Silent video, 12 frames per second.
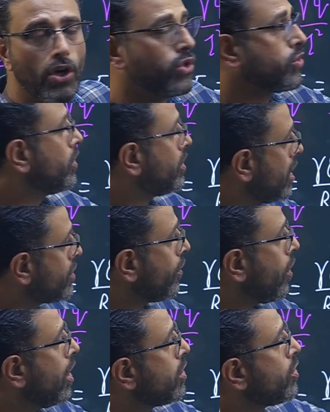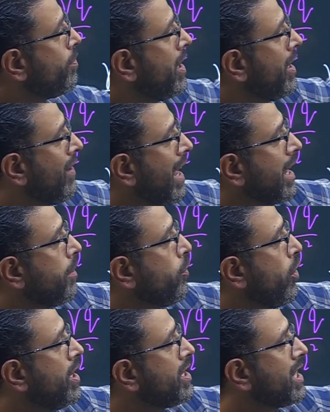So this will also behave like a
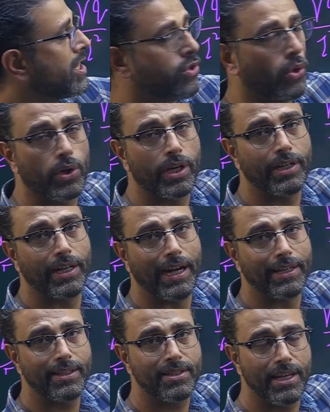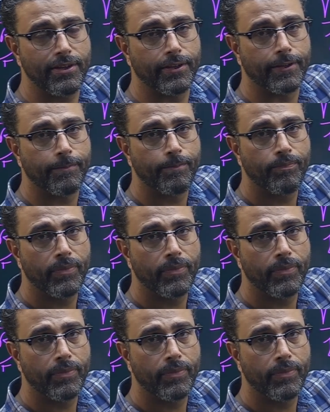point charge located at the center.